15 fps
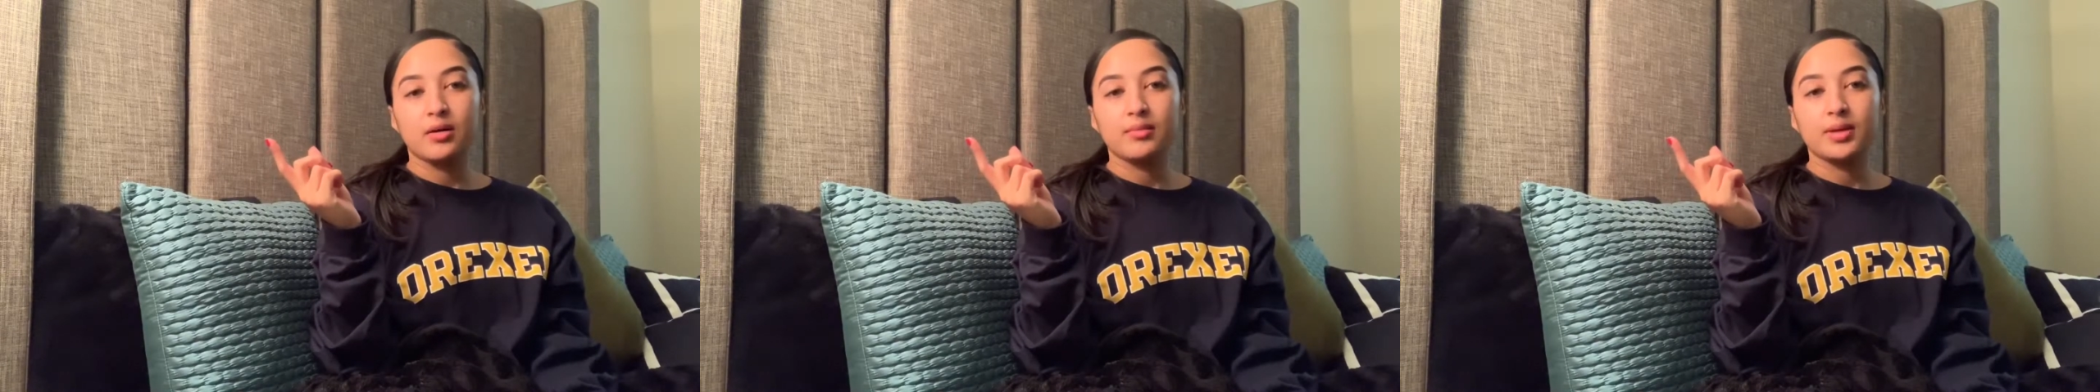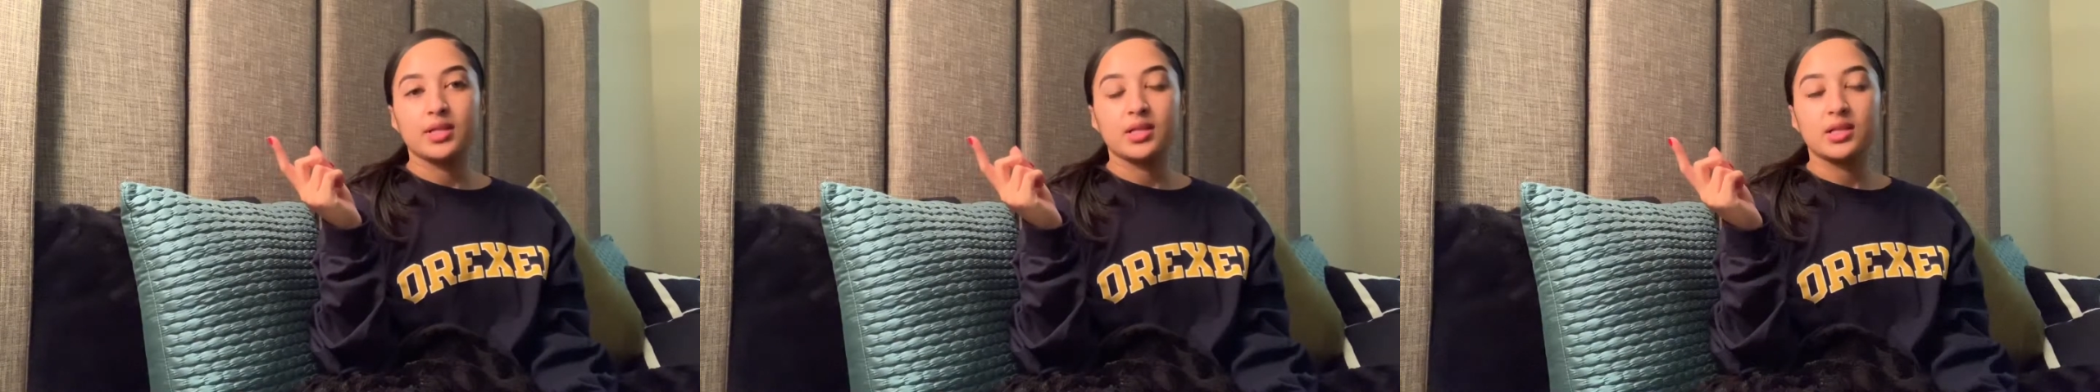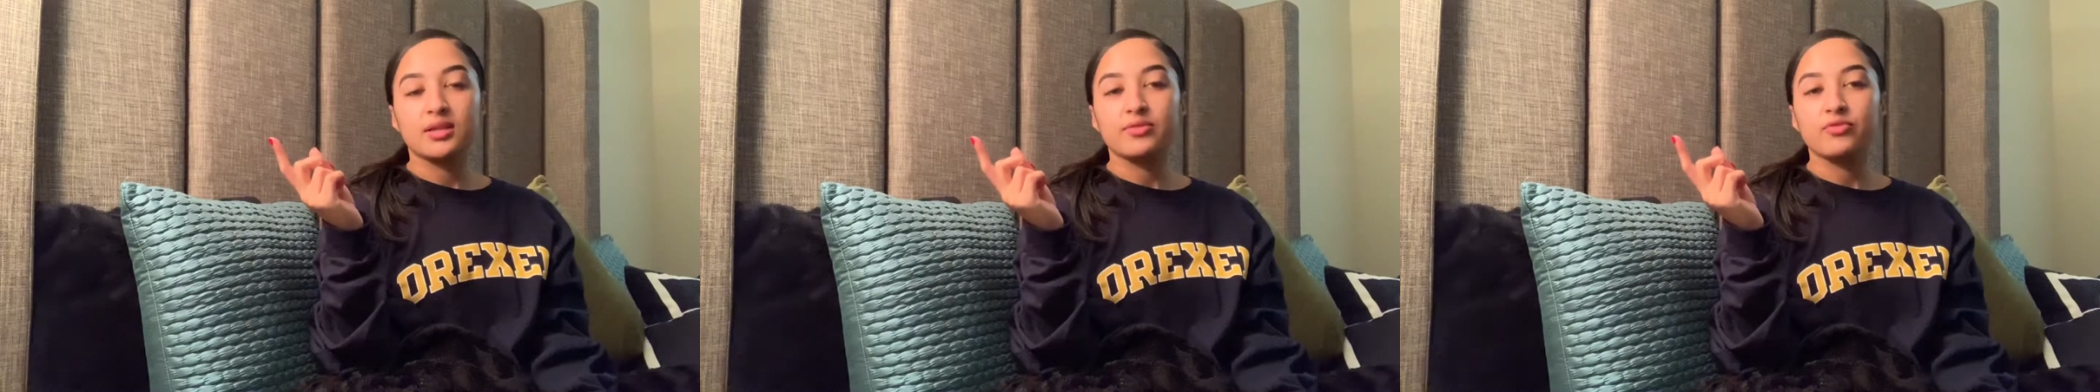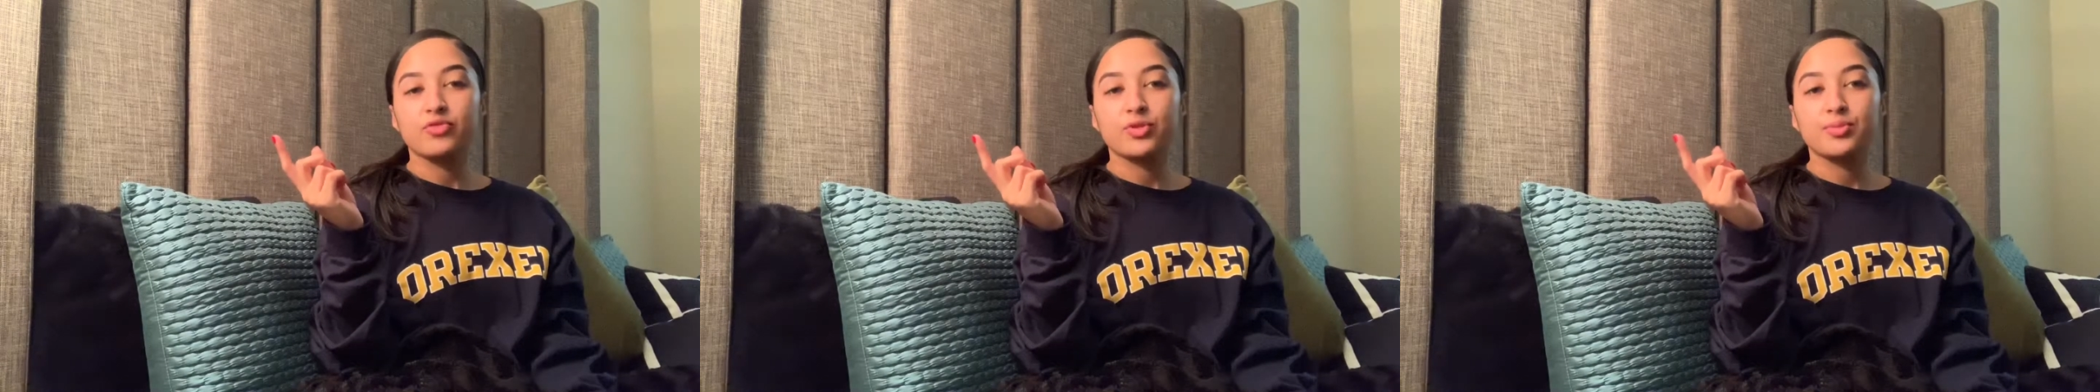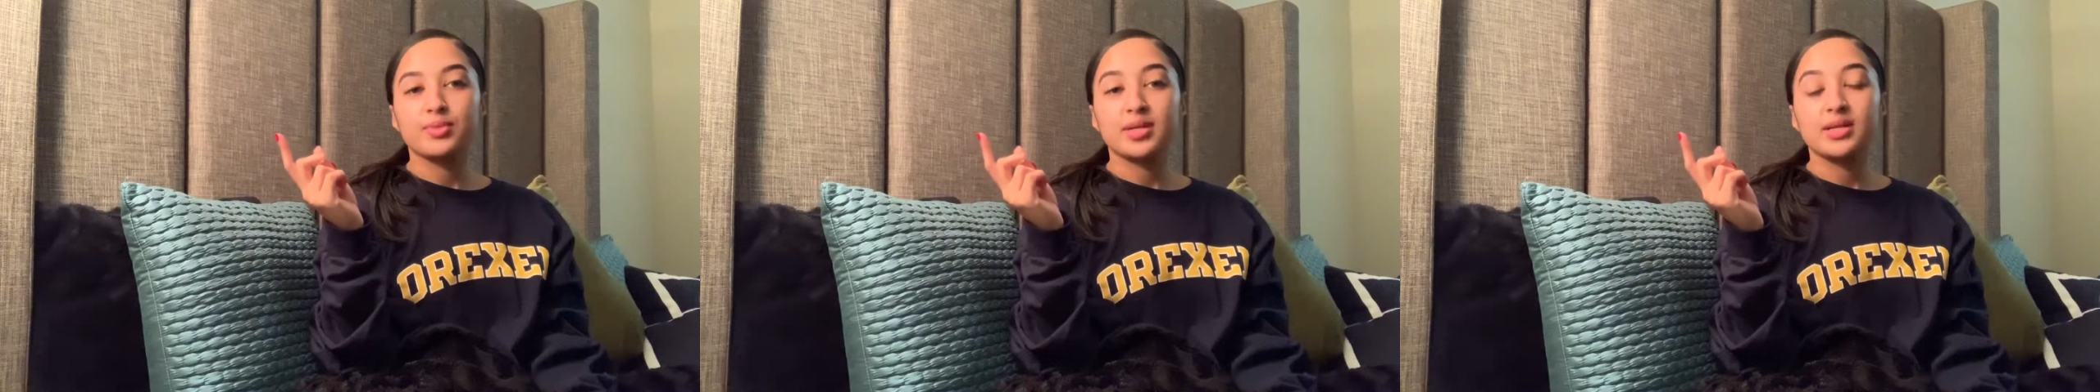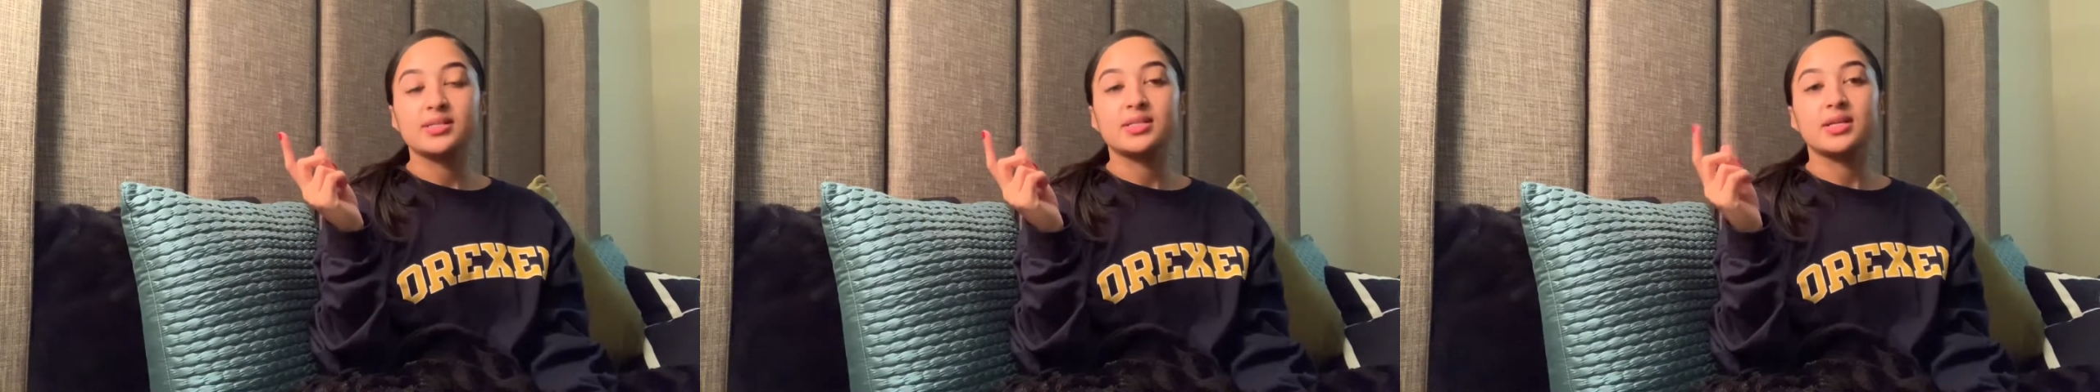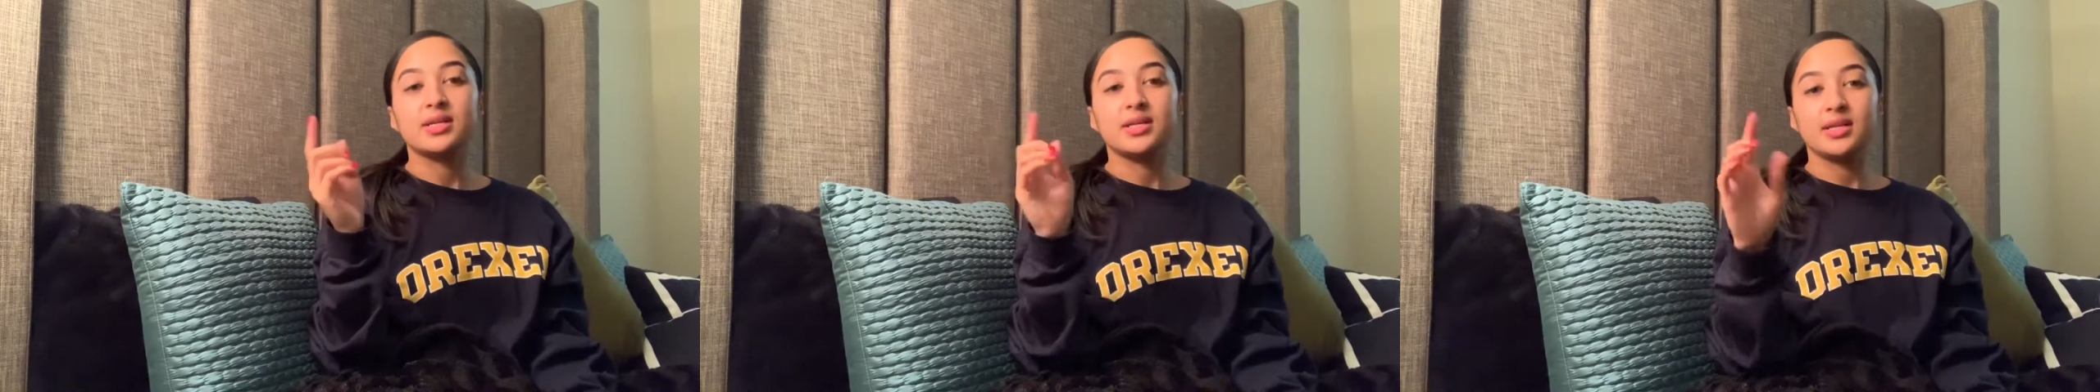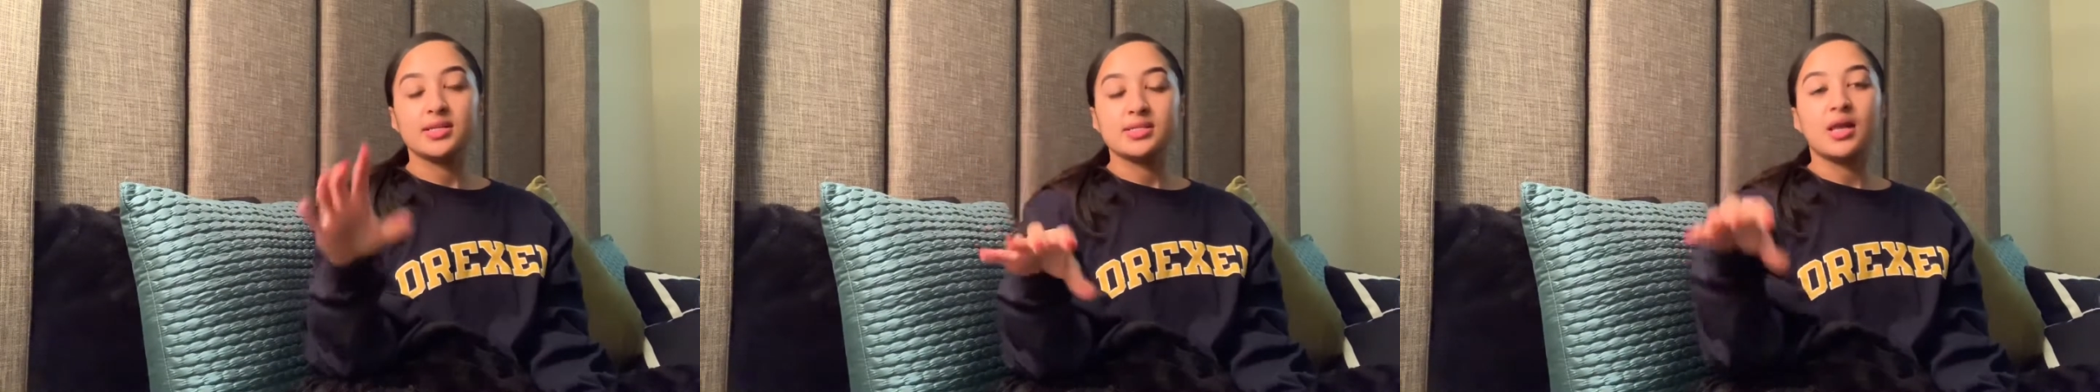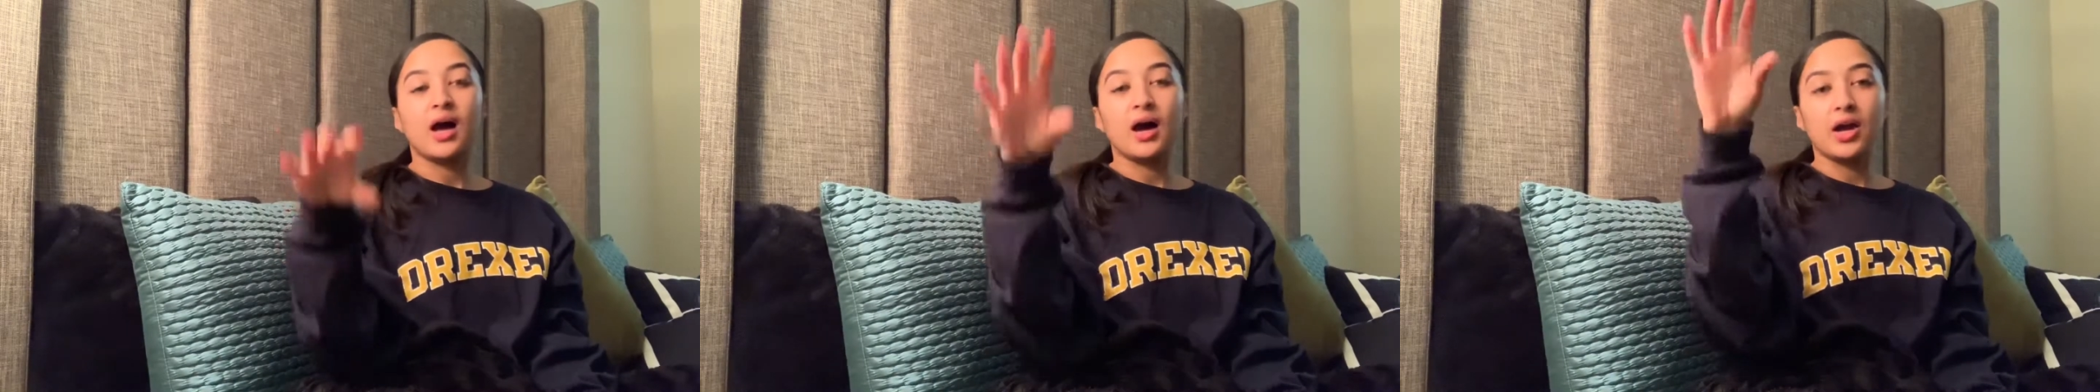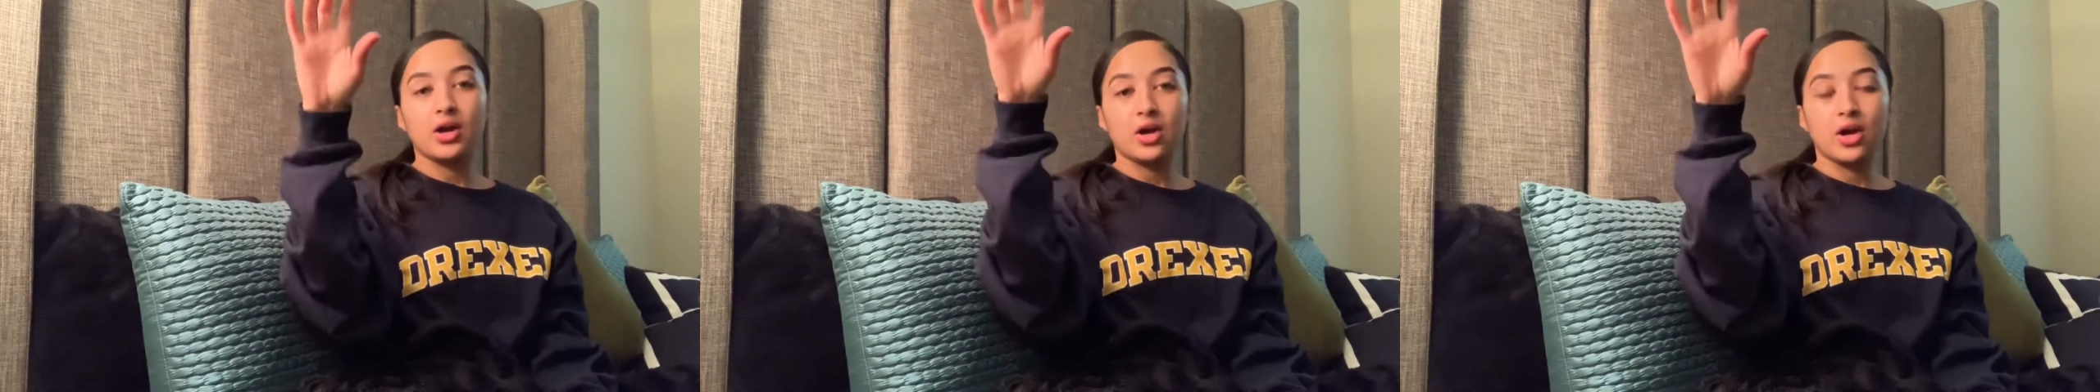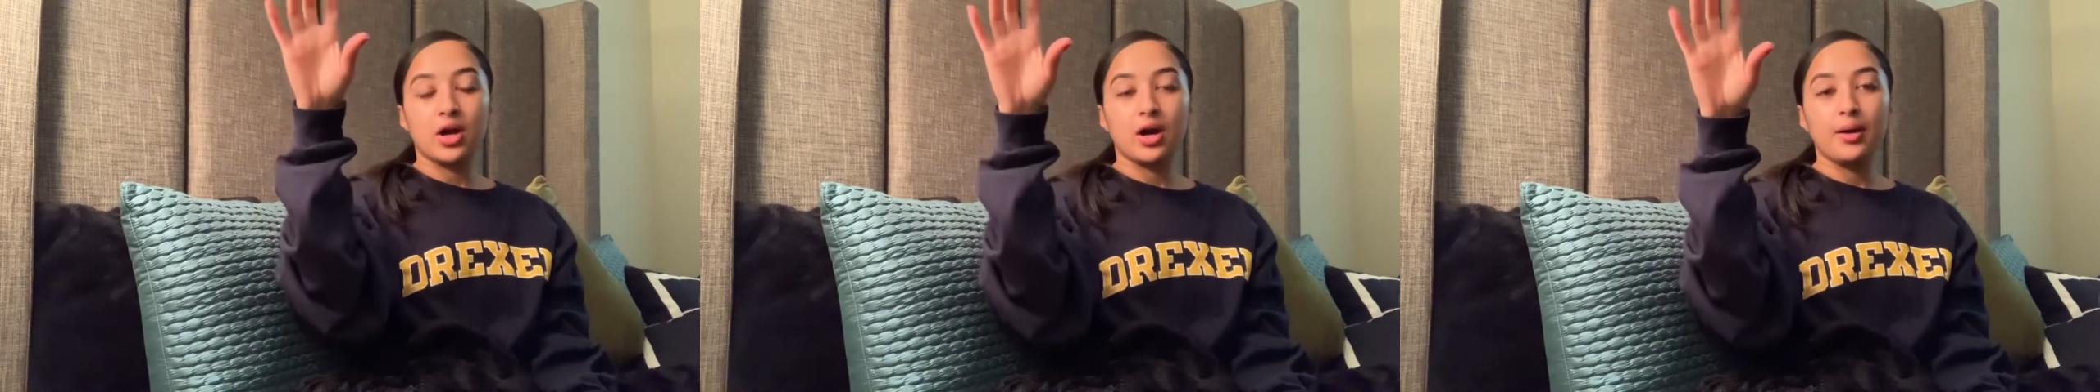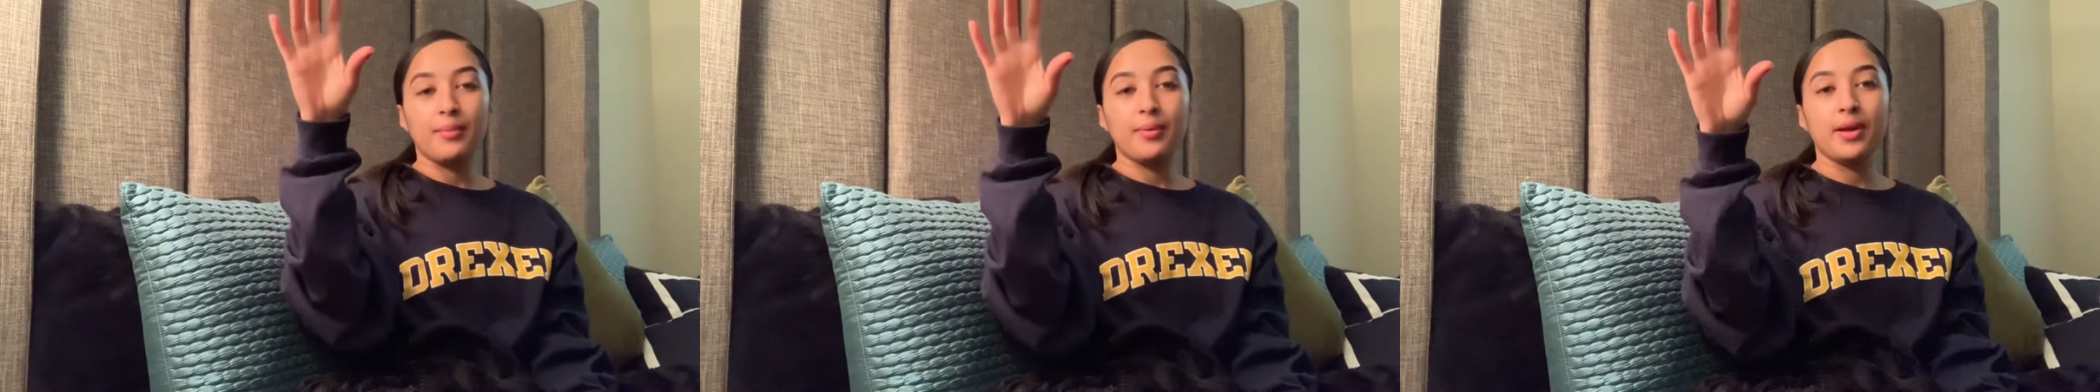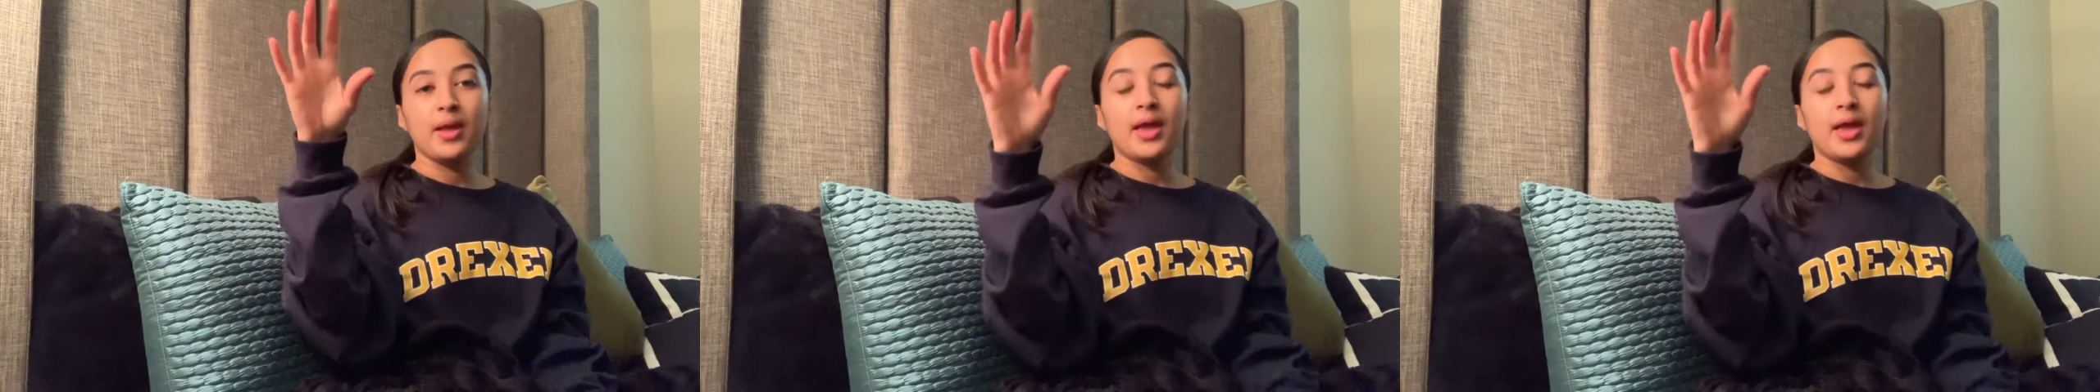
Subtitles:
in the living room because it is higher up